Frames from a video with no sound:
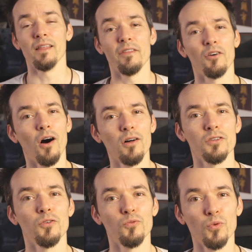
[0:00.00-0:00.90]
They're
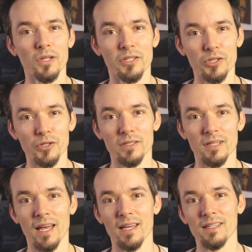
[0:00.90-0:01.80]
also really good
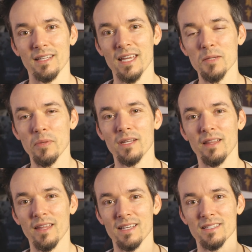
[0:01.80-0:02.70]
at keeping
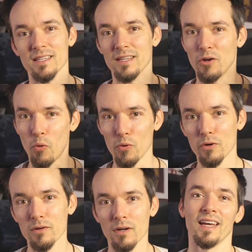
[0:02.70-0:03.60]
things in
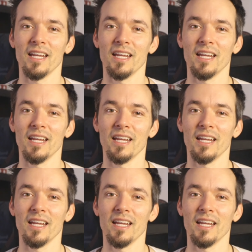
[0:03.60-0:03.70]
order,